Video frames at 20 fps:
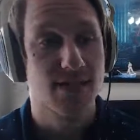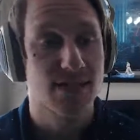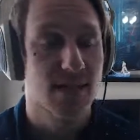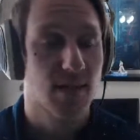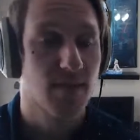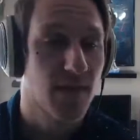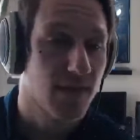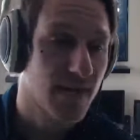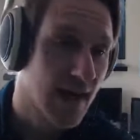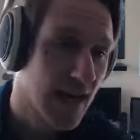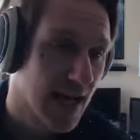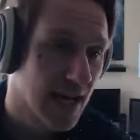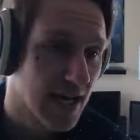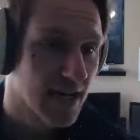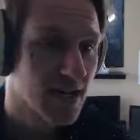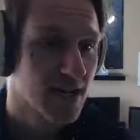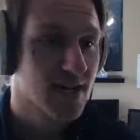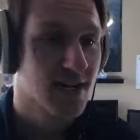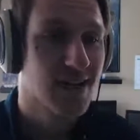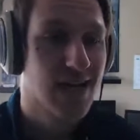something that
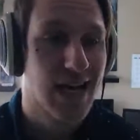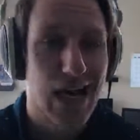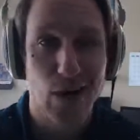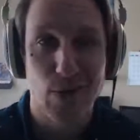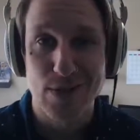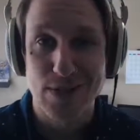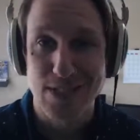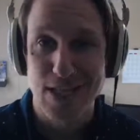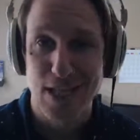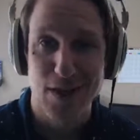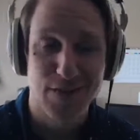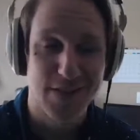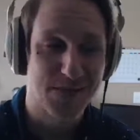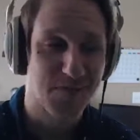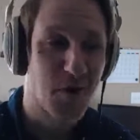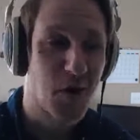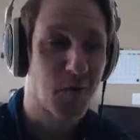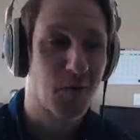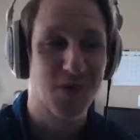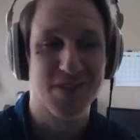I always love is
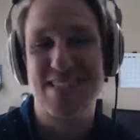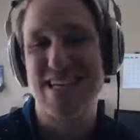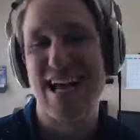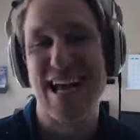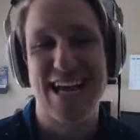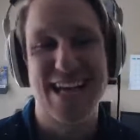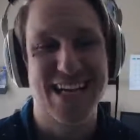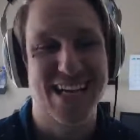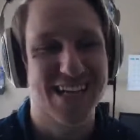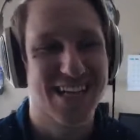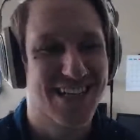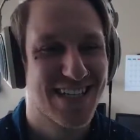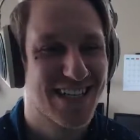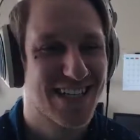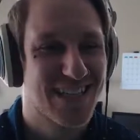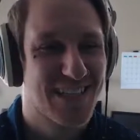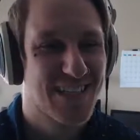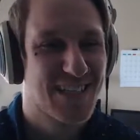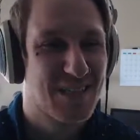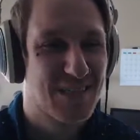mobile tech.
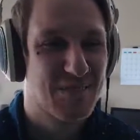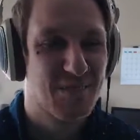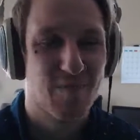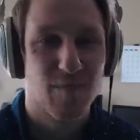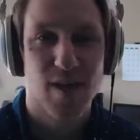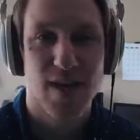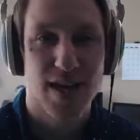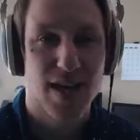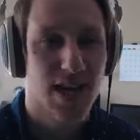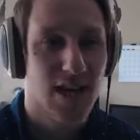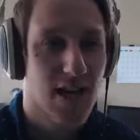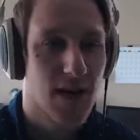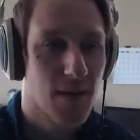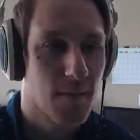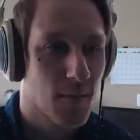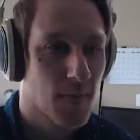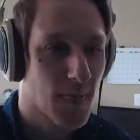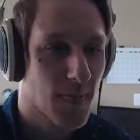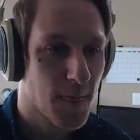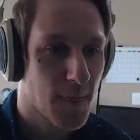
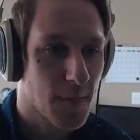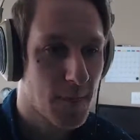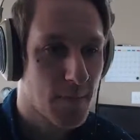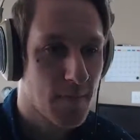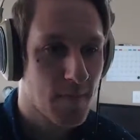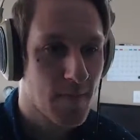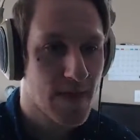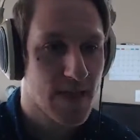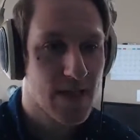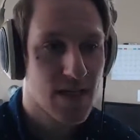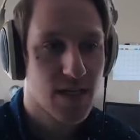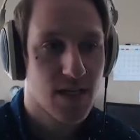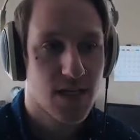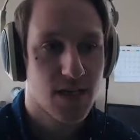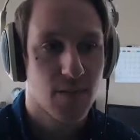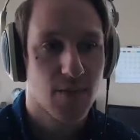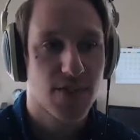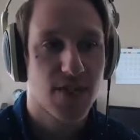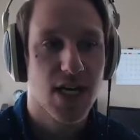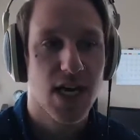But
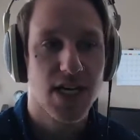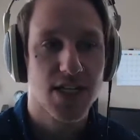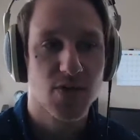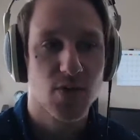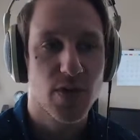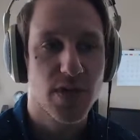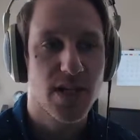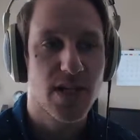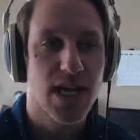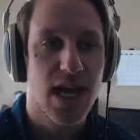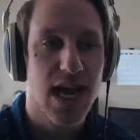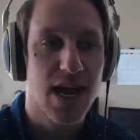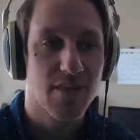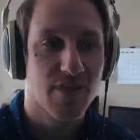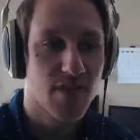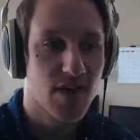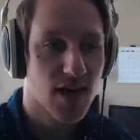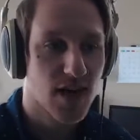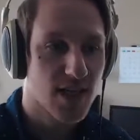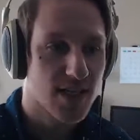Josh, what do you got
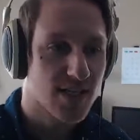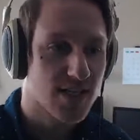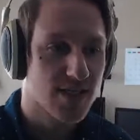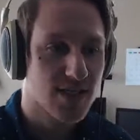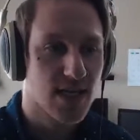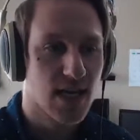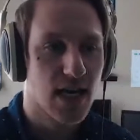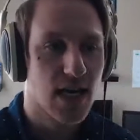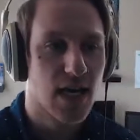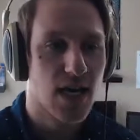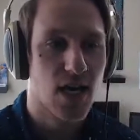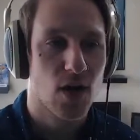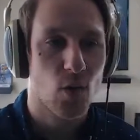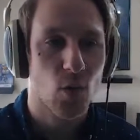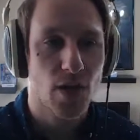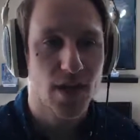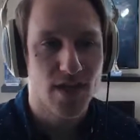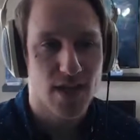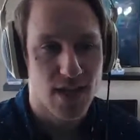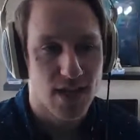for us
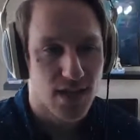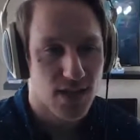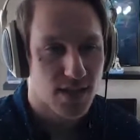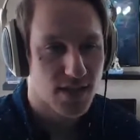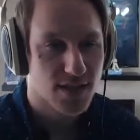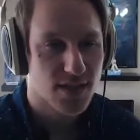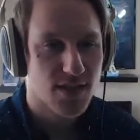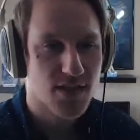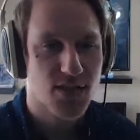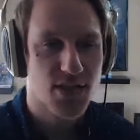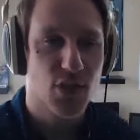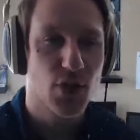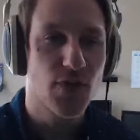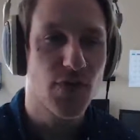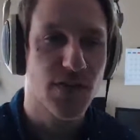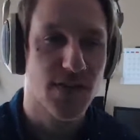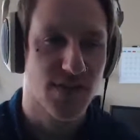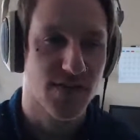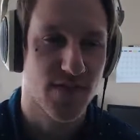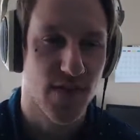with a
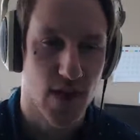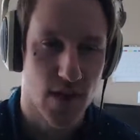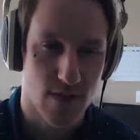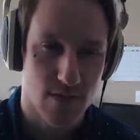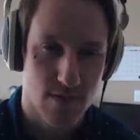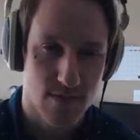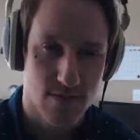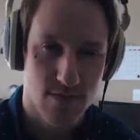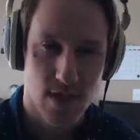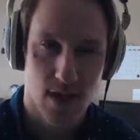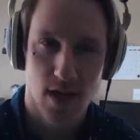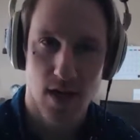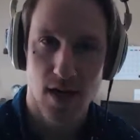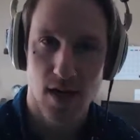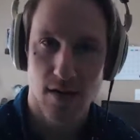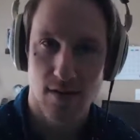Surface phone, huh?